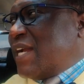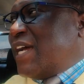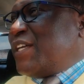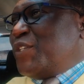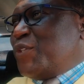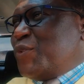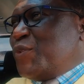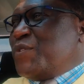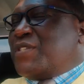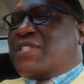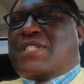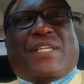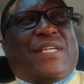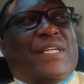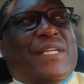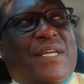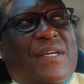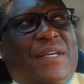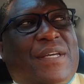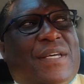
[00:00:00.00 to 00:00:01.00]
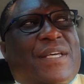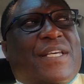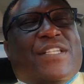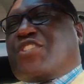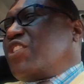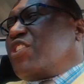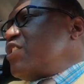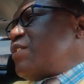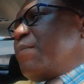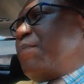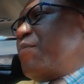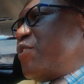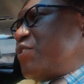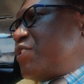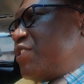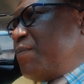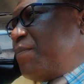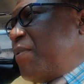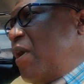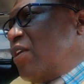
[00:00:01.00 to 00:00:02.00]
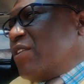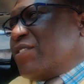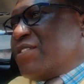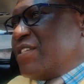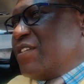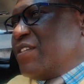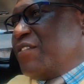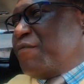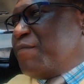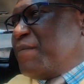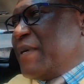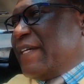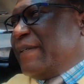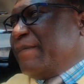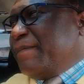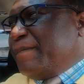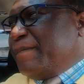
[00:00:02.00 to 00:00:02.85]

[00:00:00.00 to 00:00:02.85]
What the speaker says: I do see. It's just a personal policy of mine.